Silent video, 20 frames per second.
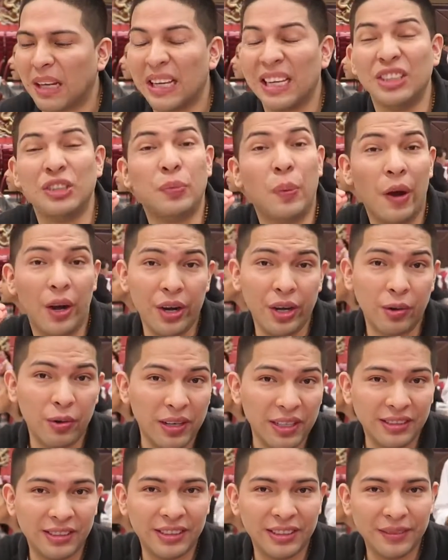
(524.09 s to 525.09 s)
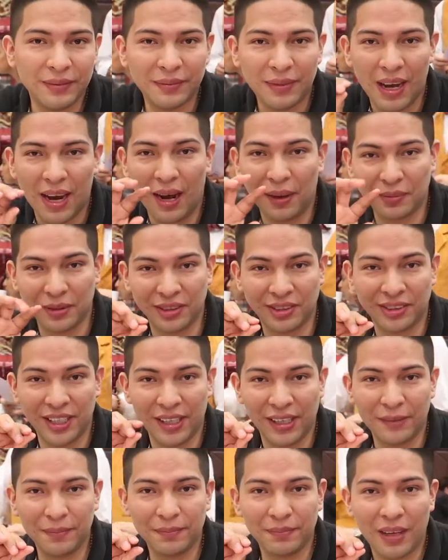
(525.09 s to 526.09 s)
It's very greasy, I have to
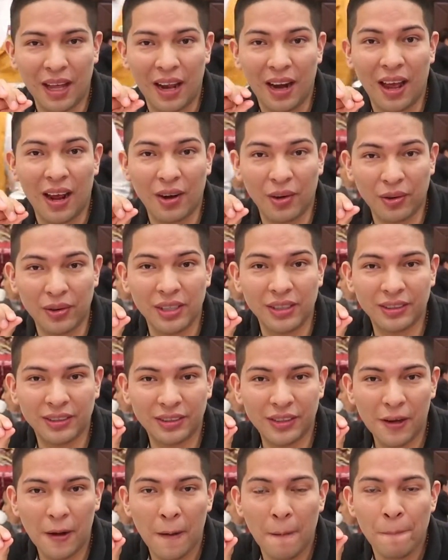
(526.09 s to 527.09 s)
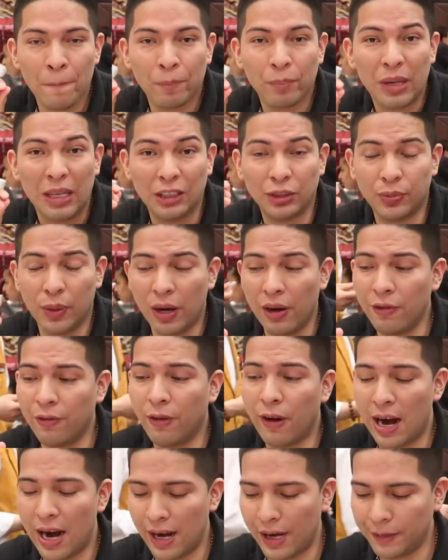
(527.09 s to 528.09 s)
say. A lot of grease. It's very
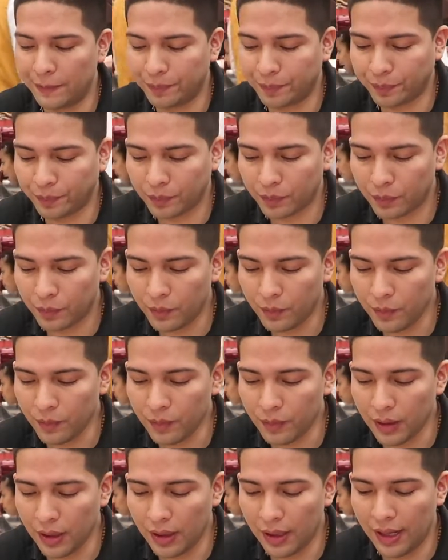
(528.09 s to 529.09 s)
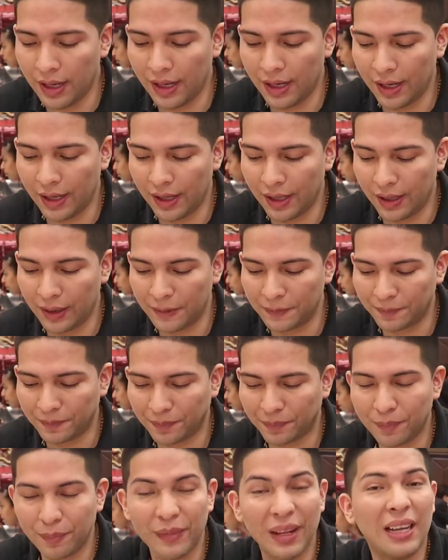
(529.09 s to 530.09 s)
fried. And
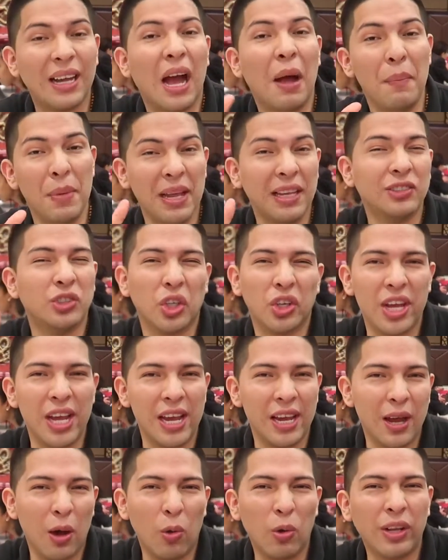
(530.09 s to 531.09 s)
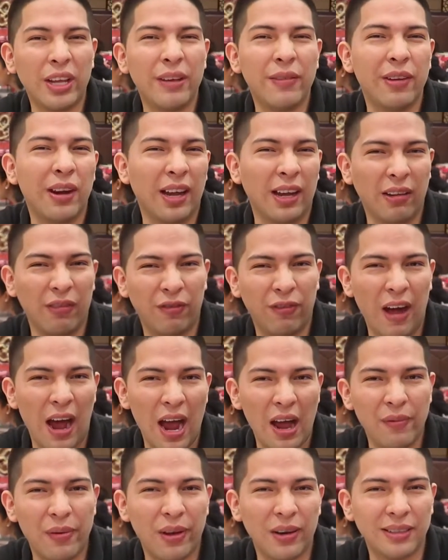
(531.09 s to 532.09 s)
I mean, it's okay. I will give it like a
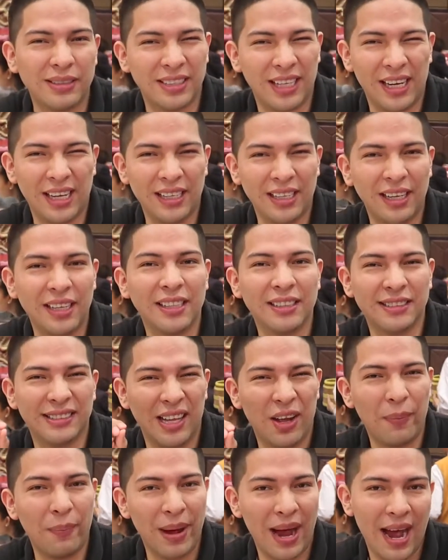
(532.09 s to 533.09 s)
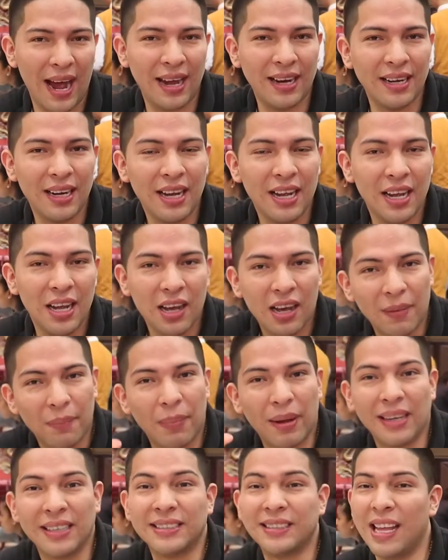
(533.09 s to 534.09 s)
5 out of 10. Like, it's not bad,
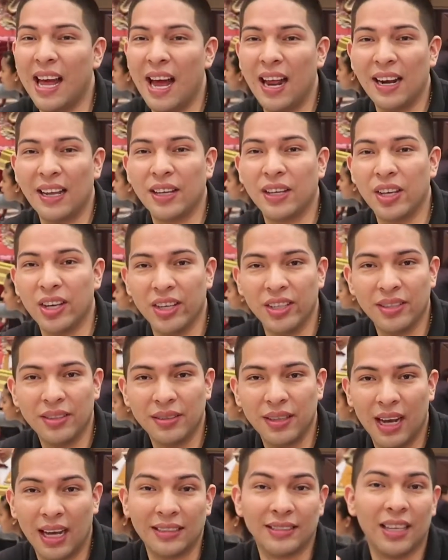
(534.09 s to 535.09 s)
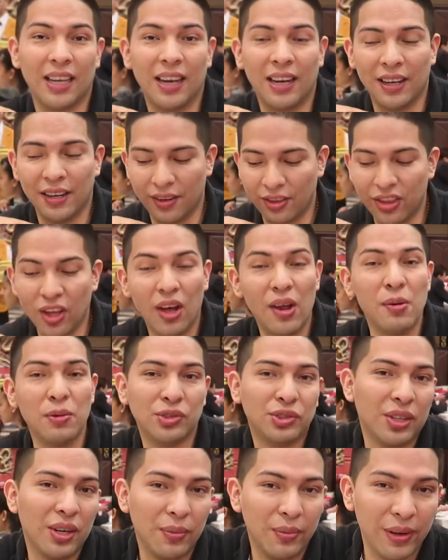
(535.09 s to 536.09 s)
but it's not like good as I thought it
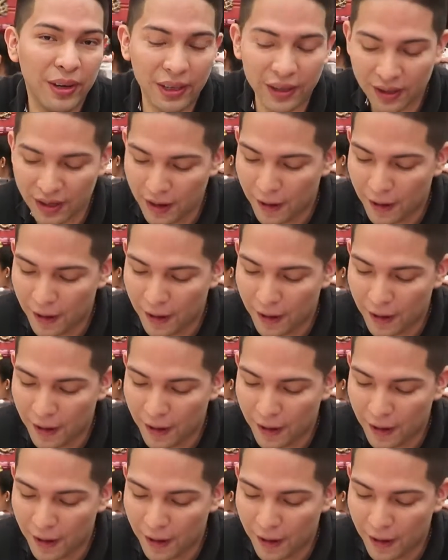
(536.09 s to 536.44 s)
was gonna be.